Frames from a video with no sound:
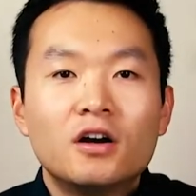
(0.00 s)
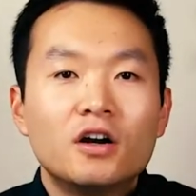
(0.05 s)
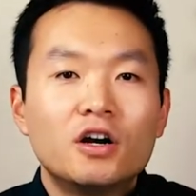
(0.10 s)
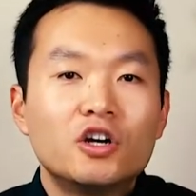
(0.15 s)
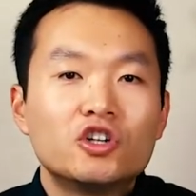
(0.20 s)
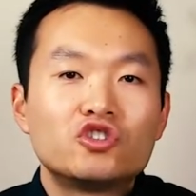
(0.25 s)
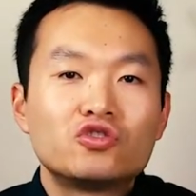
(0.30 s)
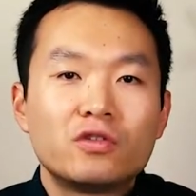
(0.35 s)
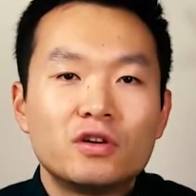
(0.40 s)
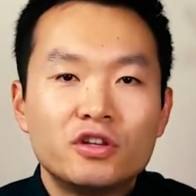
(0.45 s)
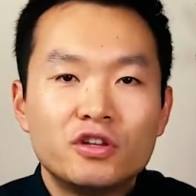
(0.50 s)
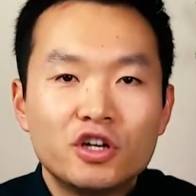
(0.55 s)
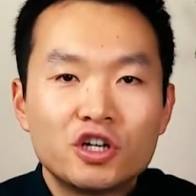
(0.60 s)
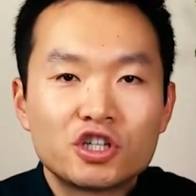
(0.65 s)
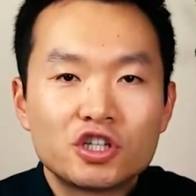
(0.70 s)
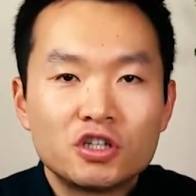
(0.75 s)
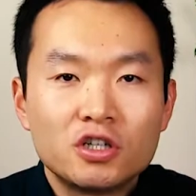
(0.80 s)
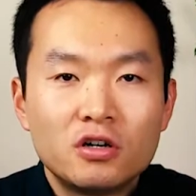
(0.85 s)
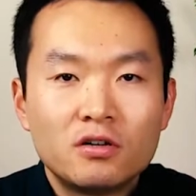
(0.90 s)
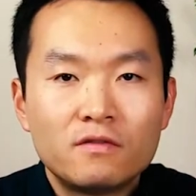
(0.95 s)
A
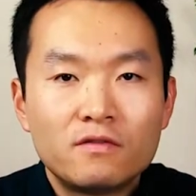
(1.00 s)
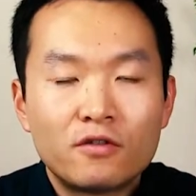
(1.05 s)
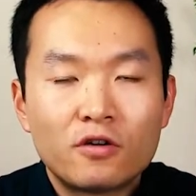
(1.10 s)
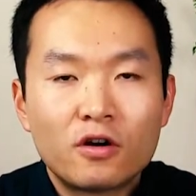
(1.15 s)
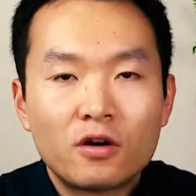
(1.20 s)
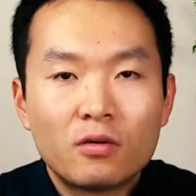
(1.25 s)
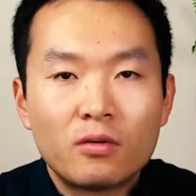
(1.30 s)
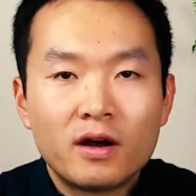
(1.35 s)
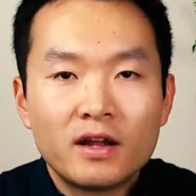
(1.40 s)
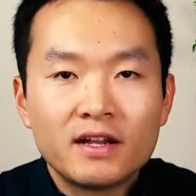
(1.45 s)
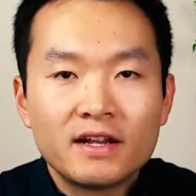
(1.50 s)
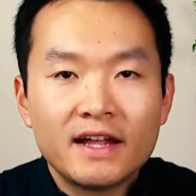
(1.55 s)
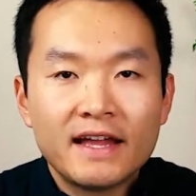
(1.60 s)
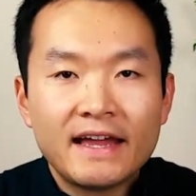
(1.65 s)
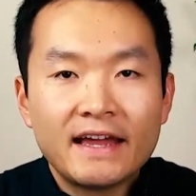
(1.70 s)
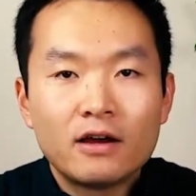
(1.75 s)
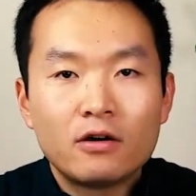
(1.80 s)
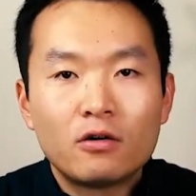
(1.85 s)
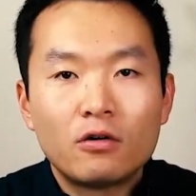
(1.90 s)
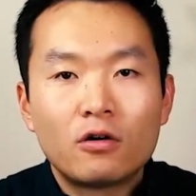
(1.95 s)
traditional
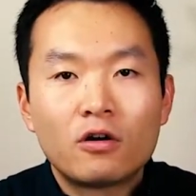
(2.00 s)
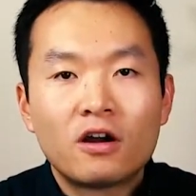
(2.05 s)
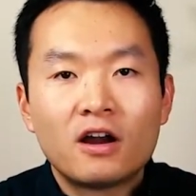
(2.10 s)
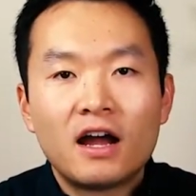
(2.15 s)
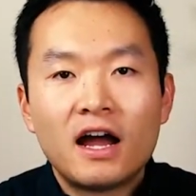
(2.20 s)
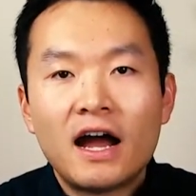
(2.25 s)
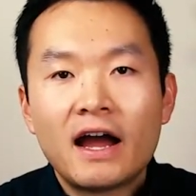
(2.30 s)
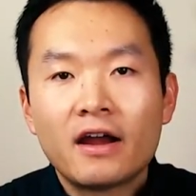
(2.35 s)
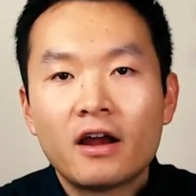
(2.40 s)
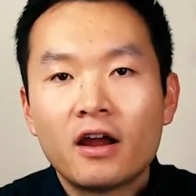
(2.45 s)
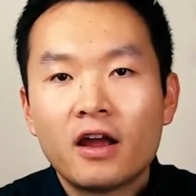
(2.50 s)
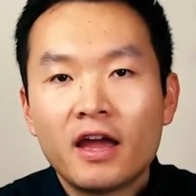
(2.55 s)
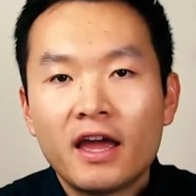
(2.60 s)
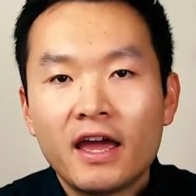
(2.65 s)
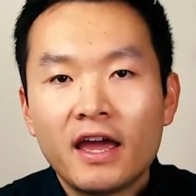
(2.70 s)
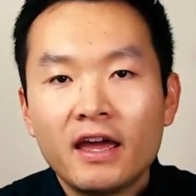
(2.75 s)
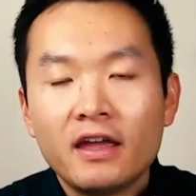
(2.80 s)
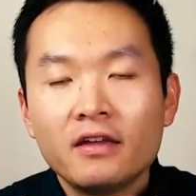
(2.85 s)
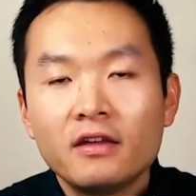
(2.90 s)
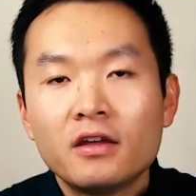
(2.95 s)
401k or
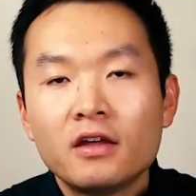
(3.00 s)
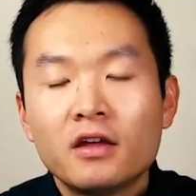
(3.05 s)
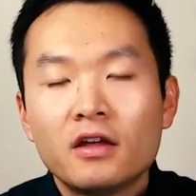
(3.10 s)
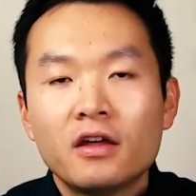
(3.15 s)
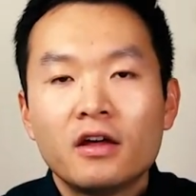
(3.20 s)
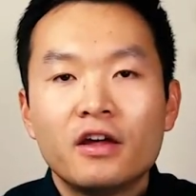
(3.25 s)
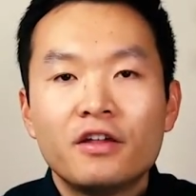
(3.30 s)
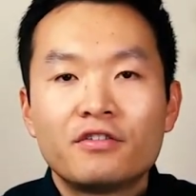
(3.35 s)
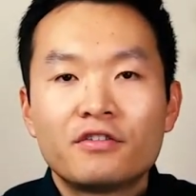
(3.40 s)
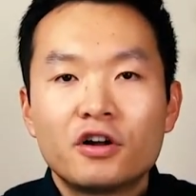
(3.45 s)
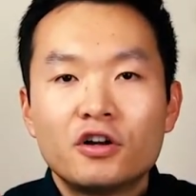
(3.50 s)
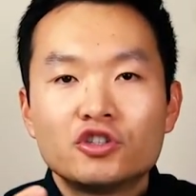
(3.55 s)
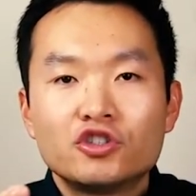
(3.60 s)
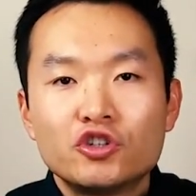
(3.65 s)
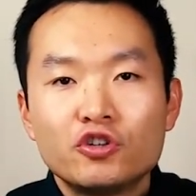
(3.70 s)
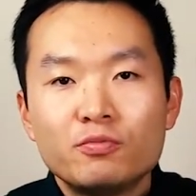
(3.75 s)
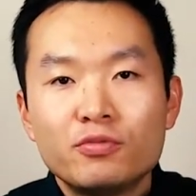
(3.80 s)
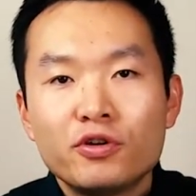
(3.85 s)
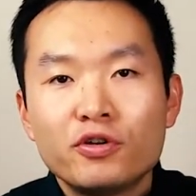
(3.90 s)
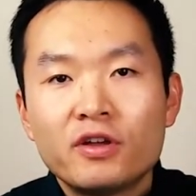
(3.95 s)
IRA is
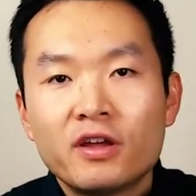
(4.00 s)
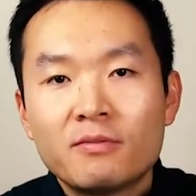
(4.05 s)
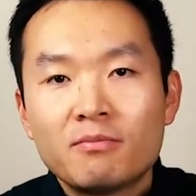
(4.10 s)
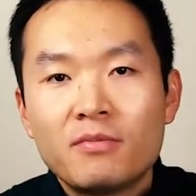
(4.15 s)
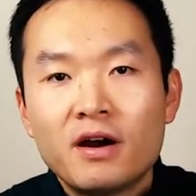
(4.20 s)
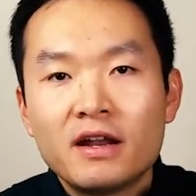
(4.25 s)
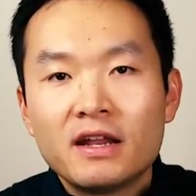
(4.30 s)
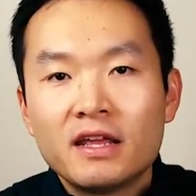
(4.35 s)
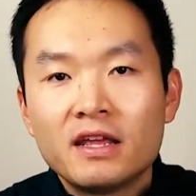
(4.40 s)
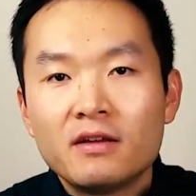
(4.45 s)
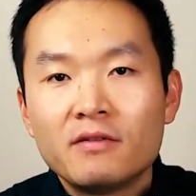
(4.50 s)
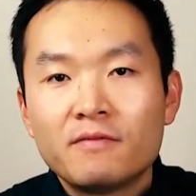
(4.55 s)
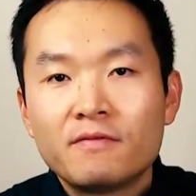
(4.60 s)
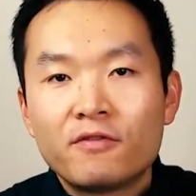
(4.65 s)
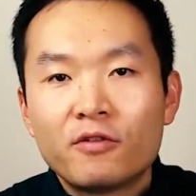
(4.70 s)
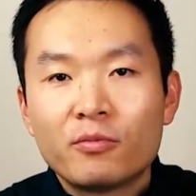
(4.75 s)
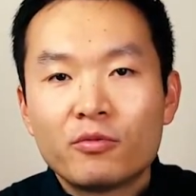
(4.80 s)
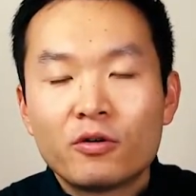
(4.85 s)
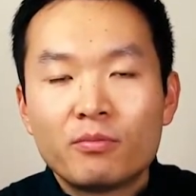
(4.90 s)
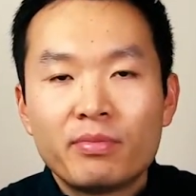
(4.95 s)
contributing money
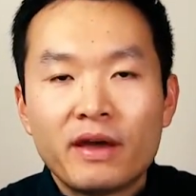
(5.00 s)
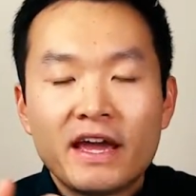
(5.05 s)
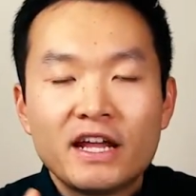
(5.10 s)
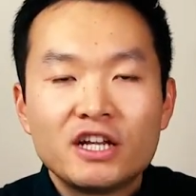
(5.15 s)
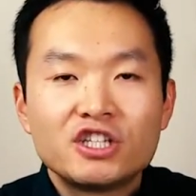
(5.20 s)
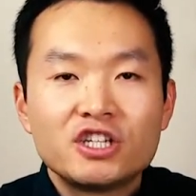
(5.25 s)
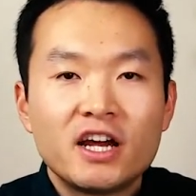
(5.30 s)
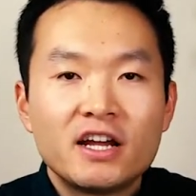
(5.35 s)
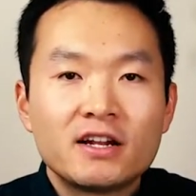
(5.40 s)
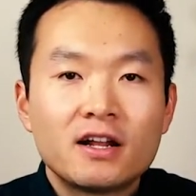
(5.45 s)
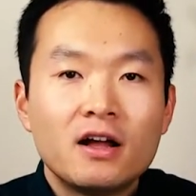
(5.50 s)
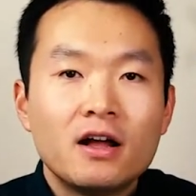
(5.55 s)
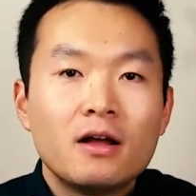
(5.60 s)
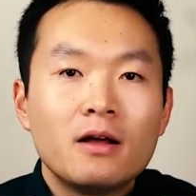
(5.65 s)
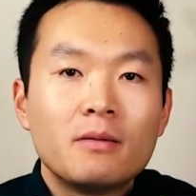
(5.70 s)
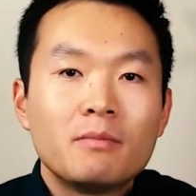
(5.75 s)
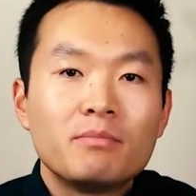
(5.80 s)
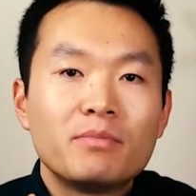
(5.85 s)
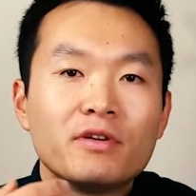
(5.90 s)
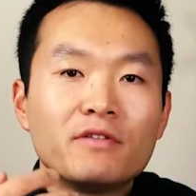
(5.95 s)
from your paycheck
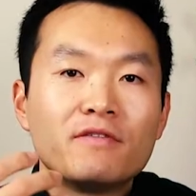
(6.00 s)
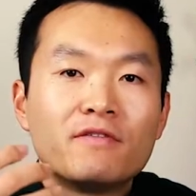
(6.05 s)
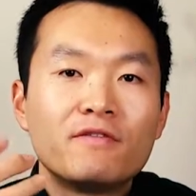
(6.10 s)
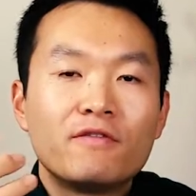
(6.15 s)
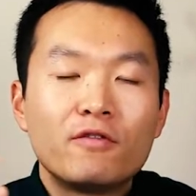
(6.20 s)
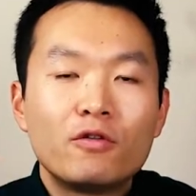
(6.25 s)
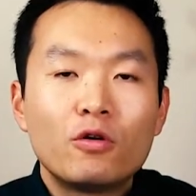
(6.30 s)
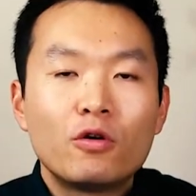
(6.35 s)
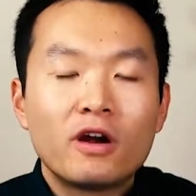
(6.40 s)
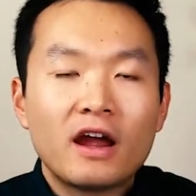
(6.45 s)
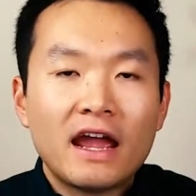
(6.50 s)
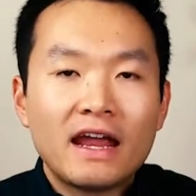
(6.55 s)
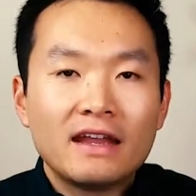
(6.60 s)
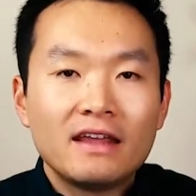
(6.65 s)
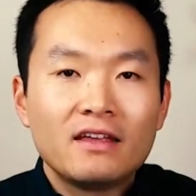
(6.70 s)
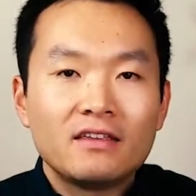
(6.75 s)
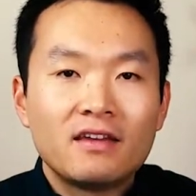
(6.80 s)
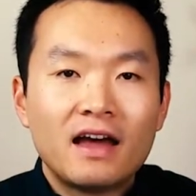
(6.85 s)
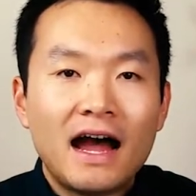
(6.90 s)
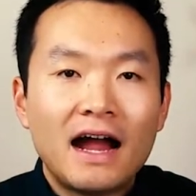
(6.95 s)
before
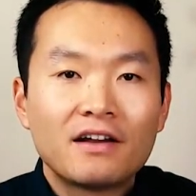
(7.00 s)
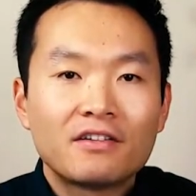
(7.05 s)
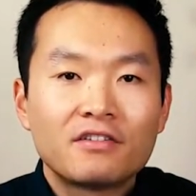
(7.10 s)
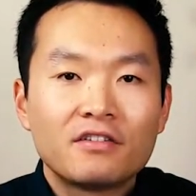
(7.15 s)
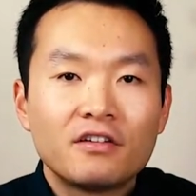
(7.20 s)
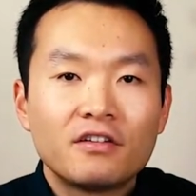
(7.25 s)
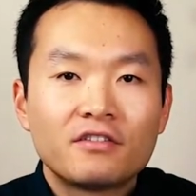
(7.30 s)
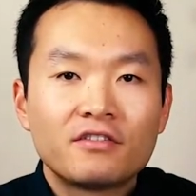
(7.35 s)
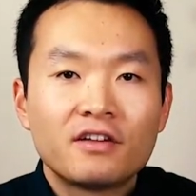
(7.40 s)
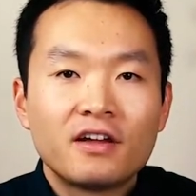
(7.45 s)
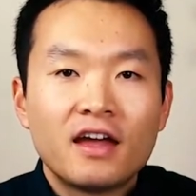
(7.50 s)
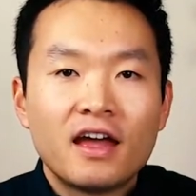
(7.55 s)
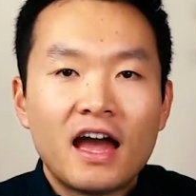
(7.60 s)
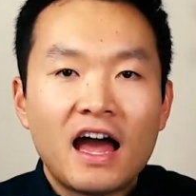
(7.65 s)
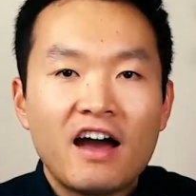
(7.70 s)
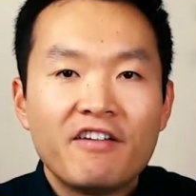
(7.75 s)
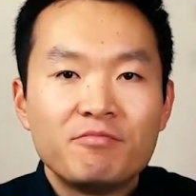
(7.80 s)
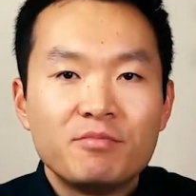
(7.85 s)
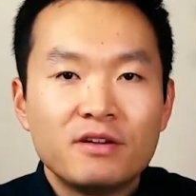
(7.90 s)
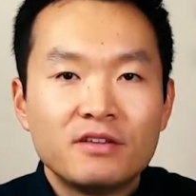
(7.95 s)
any taxes
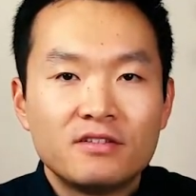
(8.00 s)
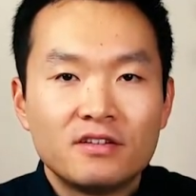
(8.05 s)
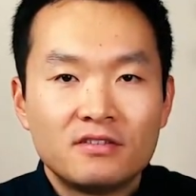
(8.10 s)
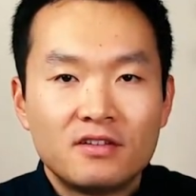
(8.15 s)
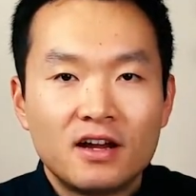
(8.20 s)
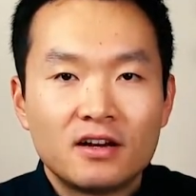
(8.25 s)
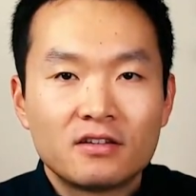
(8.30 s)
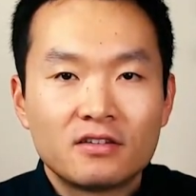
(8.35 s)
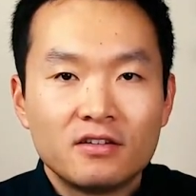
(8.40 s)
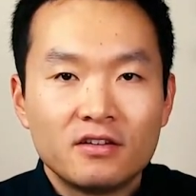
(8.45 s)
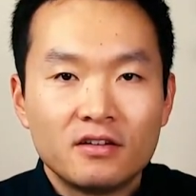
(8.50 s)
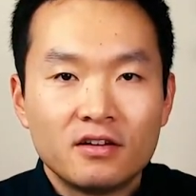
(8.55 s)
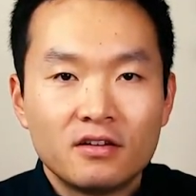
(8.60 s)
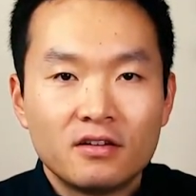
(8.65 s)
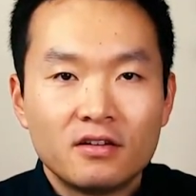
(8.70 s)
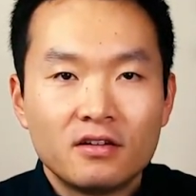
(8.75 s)
have been deducted.